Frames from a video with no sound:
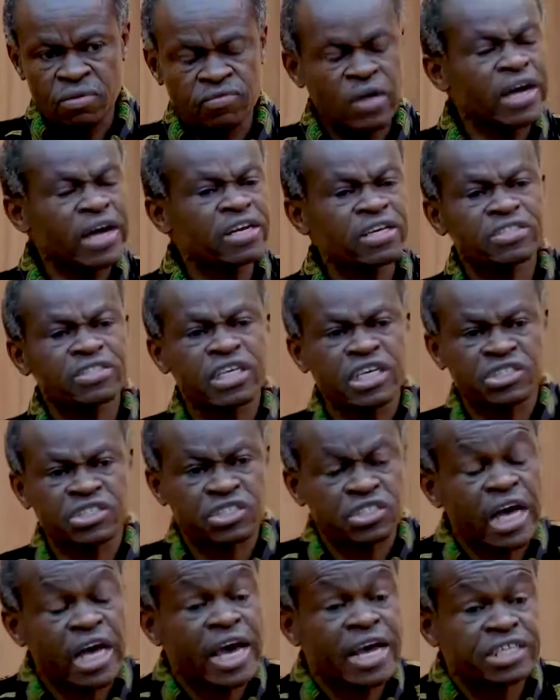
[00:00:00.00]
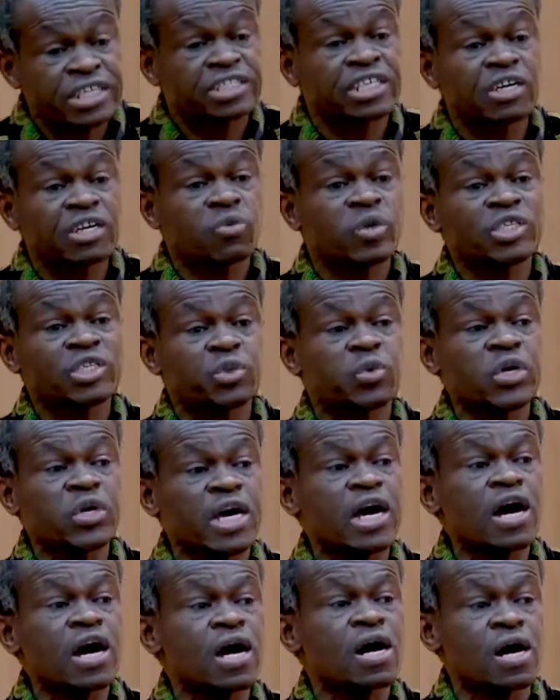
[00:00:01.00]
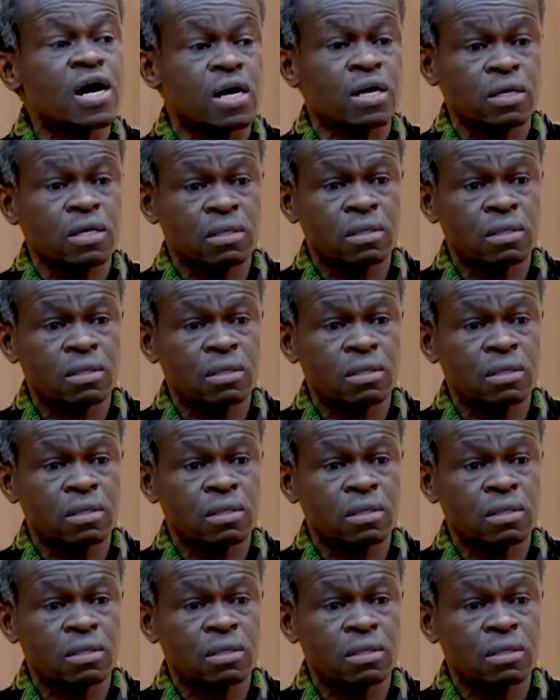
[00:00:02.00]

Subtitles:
That is the state in which we are.